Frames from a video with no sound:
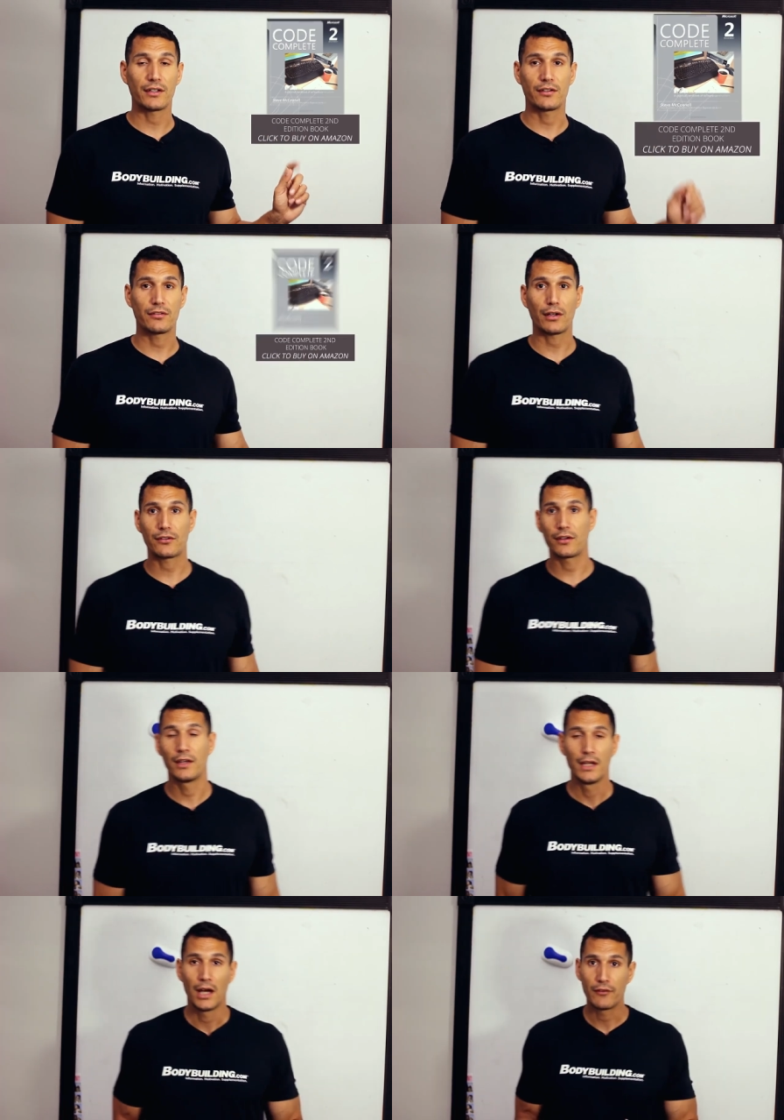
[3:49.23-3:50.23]
the construction
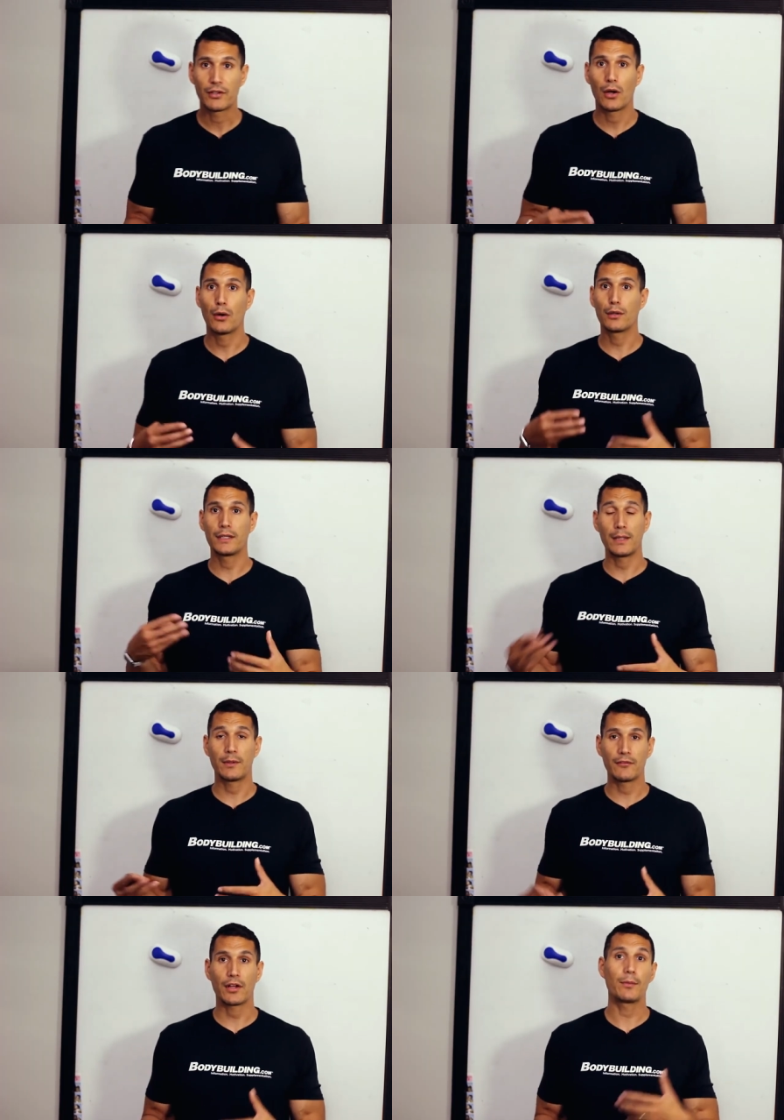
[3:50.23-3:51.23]
of code,
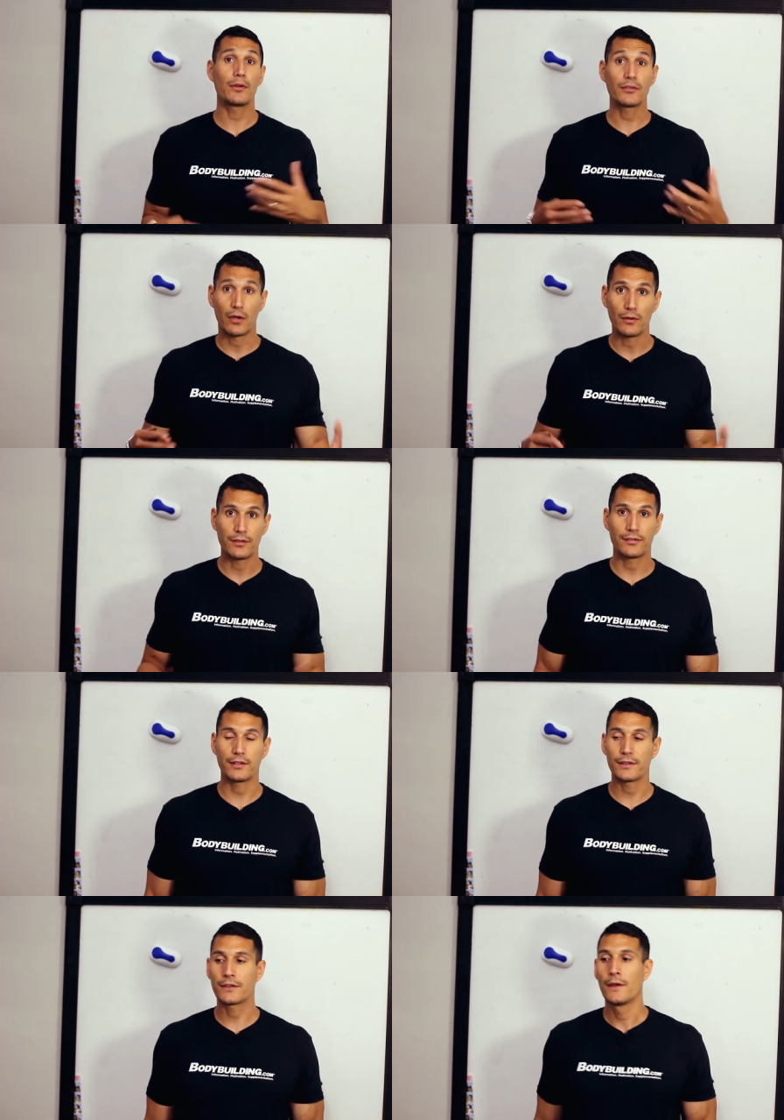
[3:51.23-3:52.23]
naming variables, all these
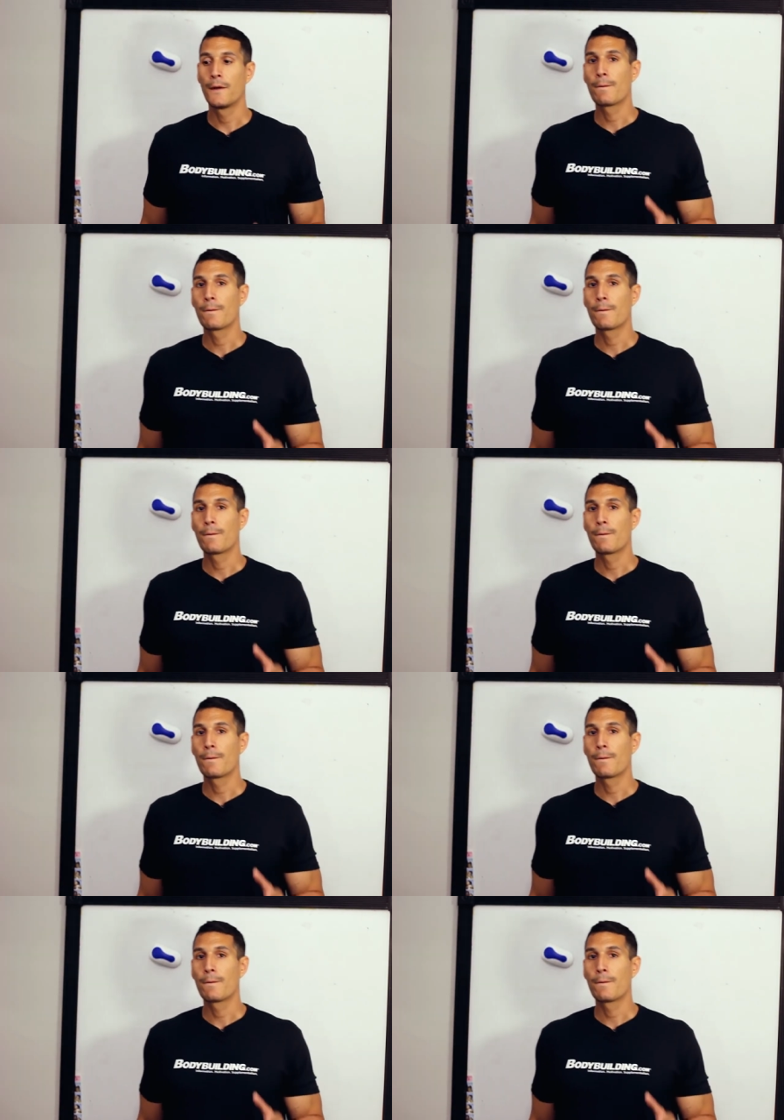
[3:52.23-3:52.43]
things.